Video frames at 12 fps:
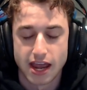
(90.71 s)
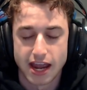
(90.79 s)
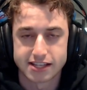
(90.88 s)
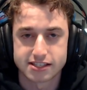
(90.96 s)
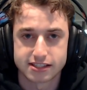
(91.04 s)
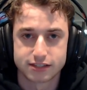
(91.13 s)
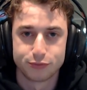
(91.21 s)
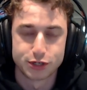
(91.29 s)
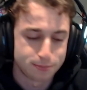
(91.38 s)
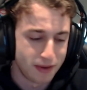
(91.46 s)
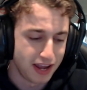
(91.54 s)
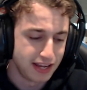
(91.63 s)
It,
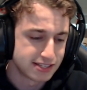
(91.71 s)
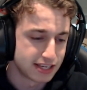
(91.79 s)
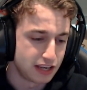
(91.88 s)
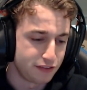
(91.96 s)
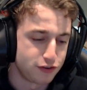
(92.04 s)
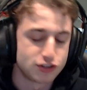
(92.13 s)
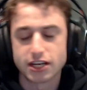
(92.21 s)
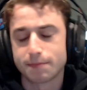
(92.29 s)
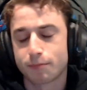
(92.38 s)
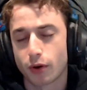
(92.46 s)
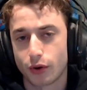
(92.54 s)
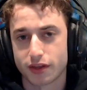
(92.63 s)
which means that if you
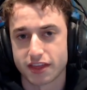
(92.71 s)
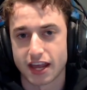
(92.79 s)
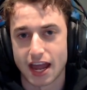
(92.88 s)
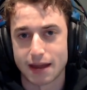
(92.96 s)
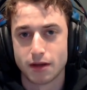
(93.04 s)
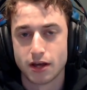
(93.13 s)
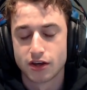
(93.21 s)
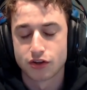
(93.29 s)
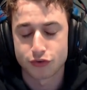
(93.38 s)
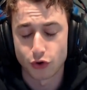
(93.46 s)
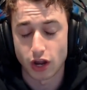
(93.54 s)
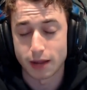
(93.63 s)
did pre-order the game
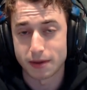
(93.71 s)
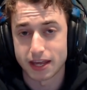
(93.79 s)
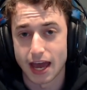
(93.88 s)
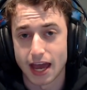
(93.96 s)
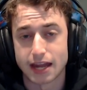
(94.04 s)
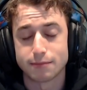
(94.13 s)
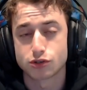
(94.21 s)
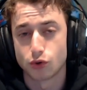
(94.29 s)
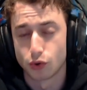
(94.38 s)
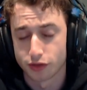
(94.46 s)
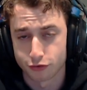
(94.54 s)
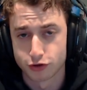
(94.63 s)
through E B Games
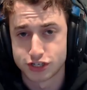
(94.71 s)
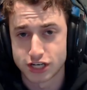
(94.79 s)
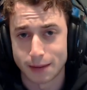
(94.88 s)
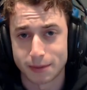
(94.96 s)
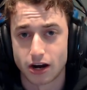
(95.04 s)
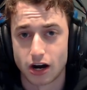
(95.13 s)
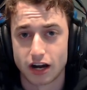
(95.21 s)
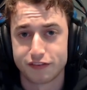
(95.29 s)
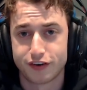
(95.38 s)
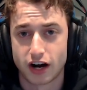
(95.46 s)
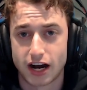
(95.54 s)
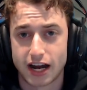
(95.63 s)
or through J B
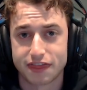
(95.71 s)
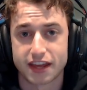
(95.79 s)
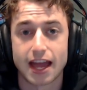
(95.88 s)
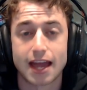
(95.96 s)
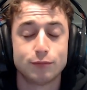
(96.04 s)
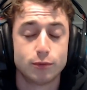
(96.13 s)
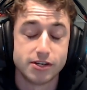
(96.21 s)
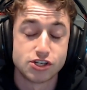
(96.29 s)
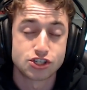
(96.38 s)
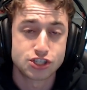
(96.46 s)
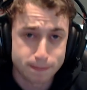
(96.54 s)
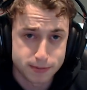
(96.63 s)
Hi-Fi, the game will be
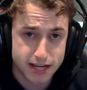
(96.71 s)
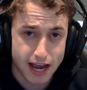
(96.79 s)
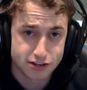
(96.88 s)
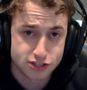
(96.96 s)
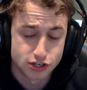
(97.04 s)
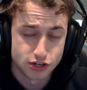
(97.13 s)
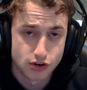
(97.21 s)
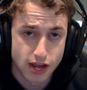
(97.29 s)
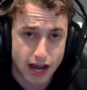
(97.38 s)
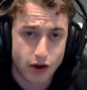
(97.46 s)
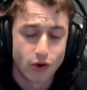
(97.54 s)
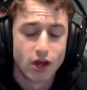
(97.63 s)
shipped out to you
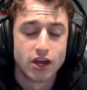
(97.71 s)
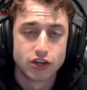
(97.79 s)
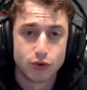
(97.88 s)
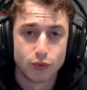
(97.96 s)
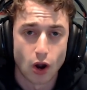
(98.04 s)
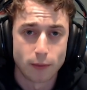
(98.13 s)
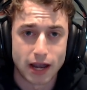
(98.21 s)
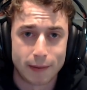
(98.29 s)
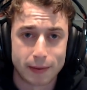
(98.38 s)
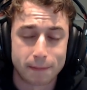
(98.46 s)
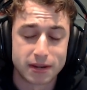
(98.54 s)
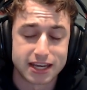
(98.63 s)
now. You won't be
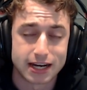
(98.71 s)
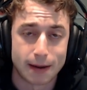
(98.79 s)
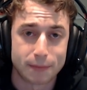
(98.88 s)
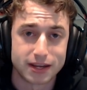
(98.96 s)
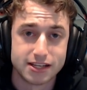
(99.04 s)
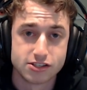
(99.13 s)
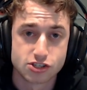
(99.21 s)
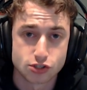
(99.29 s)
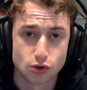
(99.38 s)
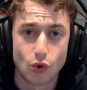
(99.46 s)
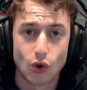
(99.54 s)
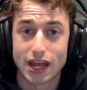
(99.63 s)
able to pick it up in
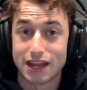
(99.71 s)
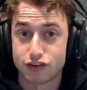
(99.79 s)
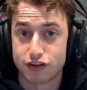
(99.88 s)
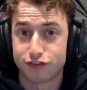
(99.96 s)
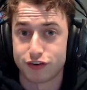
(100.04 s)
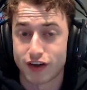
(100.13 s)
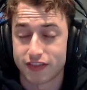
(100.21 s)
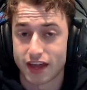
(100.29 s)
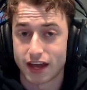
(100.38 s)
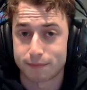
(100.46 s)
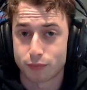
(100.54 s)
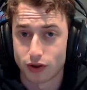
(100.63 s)
store, even if you've had
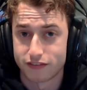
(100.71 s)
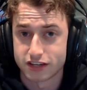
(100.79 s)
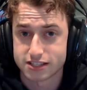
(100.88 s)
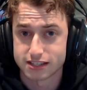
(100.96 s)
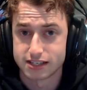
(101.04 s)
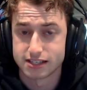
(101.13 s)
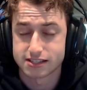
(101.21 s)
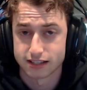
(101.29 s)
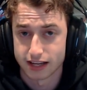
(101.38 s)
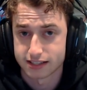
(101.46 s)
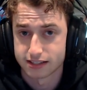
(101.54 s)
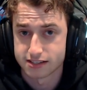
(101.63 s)
that previously
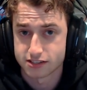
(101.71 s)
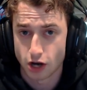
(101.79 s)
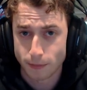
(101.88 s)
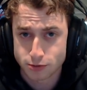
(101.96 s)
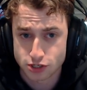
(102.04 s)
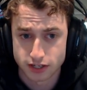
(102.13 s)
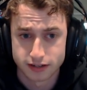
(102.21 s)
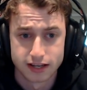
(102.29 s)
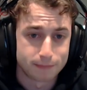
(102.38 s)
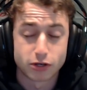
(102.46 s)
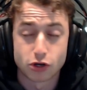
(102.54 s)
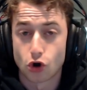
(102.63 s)
selected as an option,
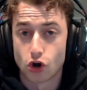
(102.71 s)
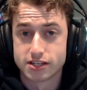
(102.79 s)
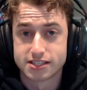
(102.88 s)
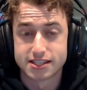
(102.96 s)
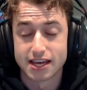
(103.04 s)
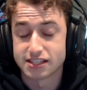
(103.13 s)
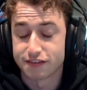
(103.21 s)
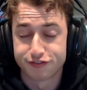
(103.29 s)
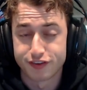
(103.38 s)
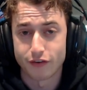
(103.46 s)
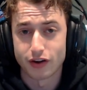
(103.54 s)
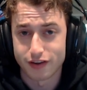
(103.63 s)
because there's a
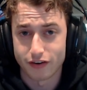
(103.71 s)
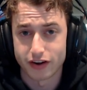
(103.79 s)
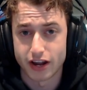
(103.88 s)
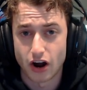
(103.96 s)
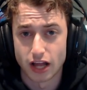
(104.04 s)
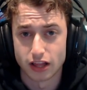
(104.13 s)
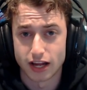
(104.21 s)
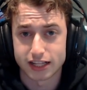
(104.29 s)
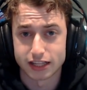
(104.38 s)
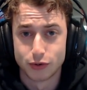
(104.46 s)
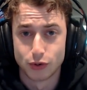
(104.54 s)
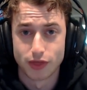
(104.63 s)
very, very high
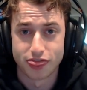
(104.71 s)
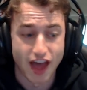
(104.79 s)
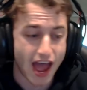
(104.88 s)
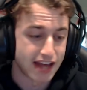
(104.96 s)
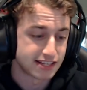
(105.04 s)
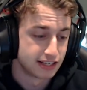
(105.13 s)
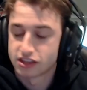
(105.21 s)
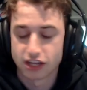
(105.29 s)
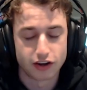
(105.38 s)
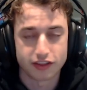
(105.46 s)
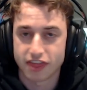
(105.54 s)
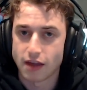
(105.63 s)
likelihood that
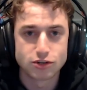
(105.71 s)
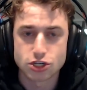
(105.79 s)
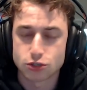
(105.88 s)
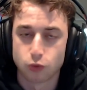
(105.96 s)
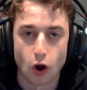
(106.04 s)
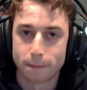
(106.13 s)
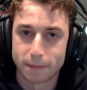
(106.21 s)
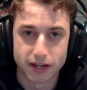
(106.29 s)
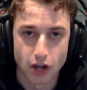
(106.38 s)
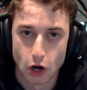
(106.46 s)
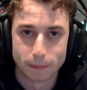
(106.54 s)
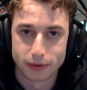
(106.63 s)
they just won't
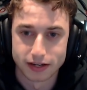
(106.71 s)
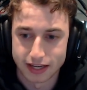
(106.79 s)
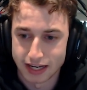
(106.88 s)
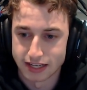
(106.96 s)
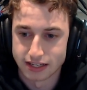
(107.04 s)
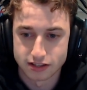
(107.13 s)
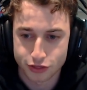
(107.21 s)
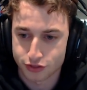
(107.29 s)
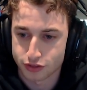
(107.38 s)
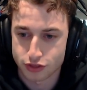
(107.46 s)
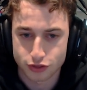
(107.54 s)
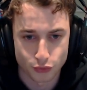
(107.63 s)
be open in
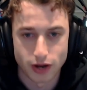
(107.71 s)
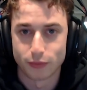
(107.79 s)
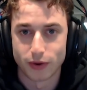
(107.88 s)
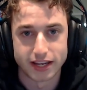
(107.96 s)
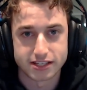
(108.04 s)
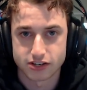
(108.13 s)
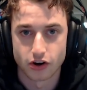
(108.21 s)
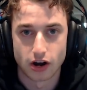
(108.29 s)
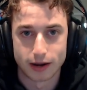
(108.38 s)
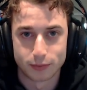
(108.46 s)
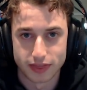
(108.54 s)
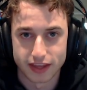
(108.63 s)
three weeks'
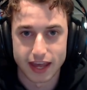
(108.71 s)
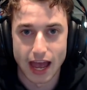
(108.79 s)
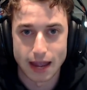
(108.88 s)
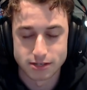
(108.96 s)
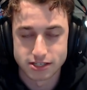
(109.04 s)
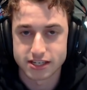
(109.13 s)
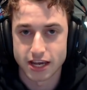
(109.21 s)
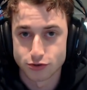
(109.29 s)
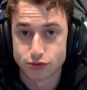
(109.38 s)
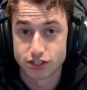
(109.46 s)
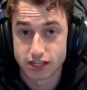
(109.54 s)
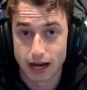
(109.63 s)
time when the game is
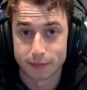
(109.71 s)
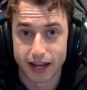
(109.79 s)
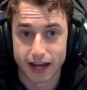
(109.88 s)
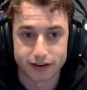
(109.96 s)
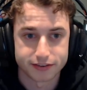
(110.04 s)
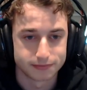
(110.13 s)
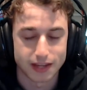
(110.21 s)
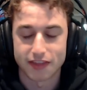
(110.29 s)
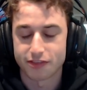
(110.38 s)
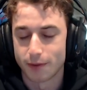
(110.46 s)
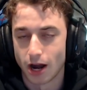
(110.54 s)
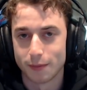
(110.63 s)
scheduled to come out. At
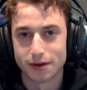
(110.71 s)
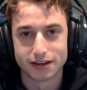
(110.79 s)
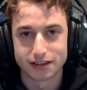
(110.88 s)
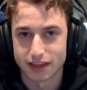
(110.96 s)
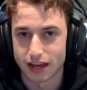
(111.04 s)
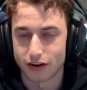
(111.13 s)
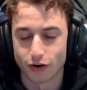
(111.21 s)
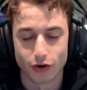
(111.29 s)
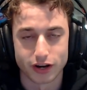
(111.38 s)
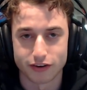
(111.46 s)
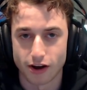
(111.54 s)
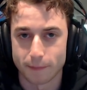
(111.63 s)
the moment, they're
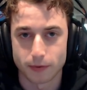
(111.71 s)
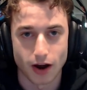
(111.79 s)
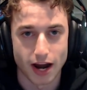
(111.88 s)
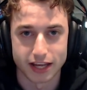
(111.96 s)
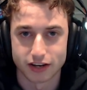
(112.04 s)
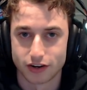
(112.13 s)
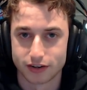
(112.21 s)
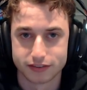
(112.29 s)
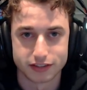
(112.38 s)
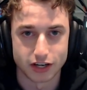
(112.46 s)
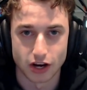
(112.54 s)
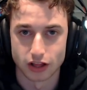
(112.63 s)
already operating on,
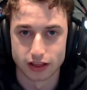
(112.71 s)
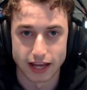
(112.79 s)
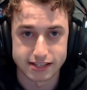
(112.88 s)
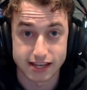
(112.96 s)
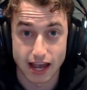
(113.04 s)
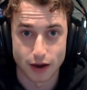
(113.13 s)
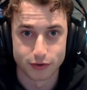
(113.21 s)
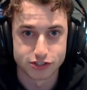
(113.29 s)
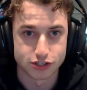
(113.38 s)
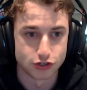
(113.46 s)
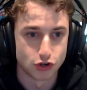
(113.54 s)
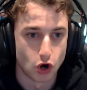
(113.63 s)
you know, less hours
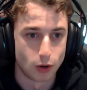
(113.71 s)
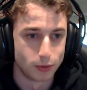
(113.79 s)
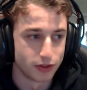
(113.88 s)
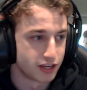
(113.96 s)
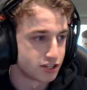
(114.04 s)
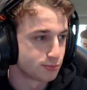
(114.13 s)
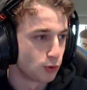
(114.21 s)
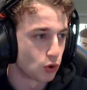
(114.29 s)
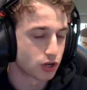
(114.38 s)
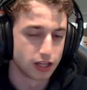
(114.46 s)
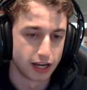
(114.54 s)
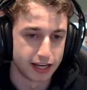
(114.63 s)
than normal. There's more
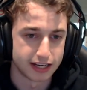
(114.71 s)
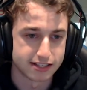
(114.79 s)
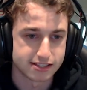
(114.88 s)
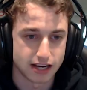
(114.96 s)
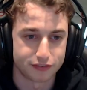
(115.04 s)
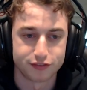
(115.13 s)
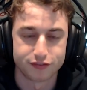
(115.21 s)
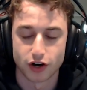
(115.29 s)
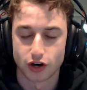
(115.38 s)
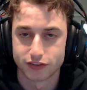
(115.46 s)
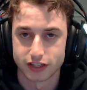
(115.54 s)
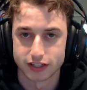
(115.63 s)
cleaning and stuff
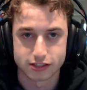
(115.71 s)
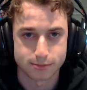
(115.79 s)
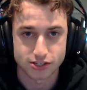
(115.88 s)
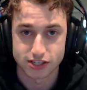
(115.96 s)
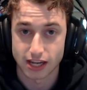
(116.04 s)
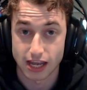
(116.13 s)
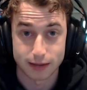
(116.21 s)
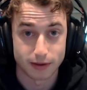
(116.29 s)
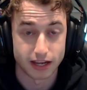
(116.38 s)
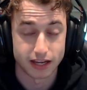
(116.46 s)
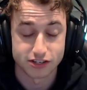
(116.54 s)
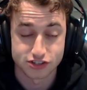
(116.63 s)
involved in, especially E
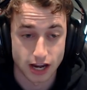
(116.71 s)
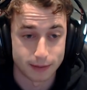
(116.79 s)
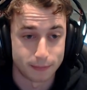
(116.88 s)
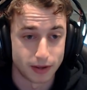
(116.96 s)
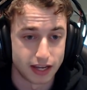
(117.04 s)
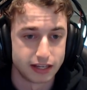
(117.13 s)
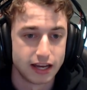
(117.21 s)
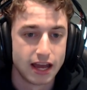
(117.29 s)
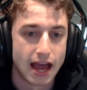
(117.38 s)
B and J B.